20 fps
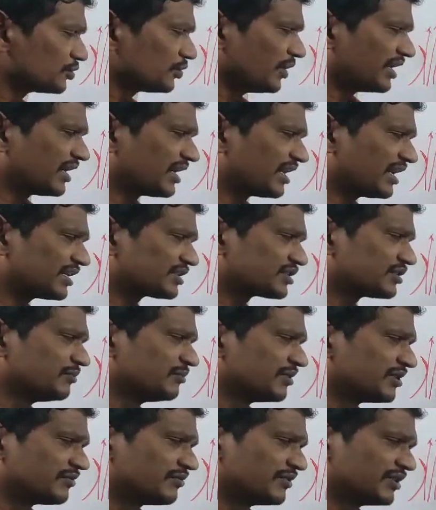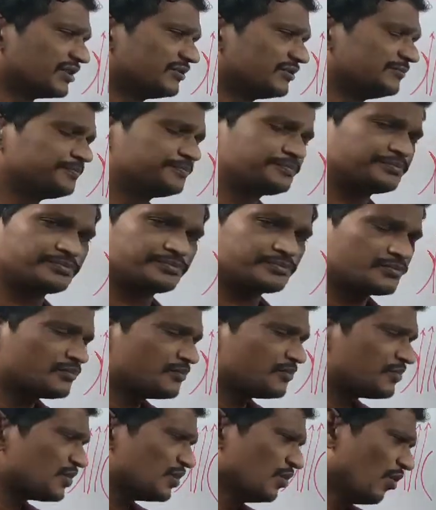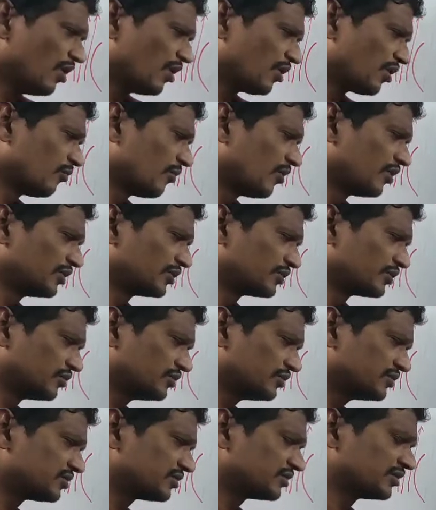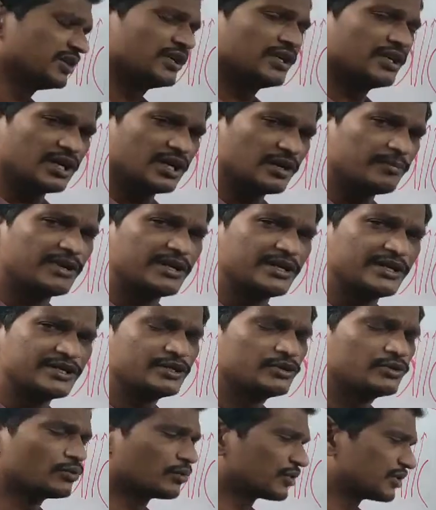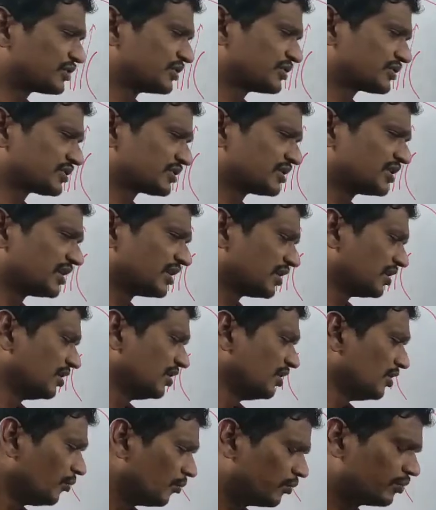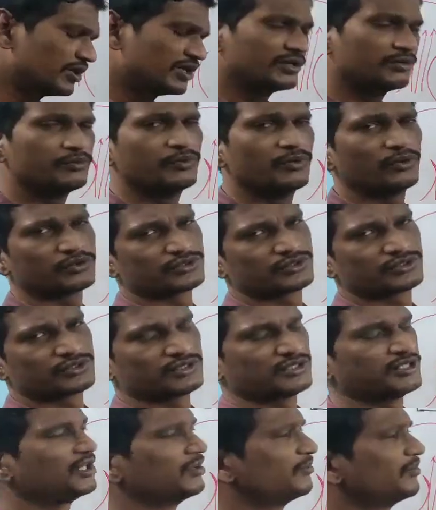So attraction between water molecules, ability to resist the pulling force.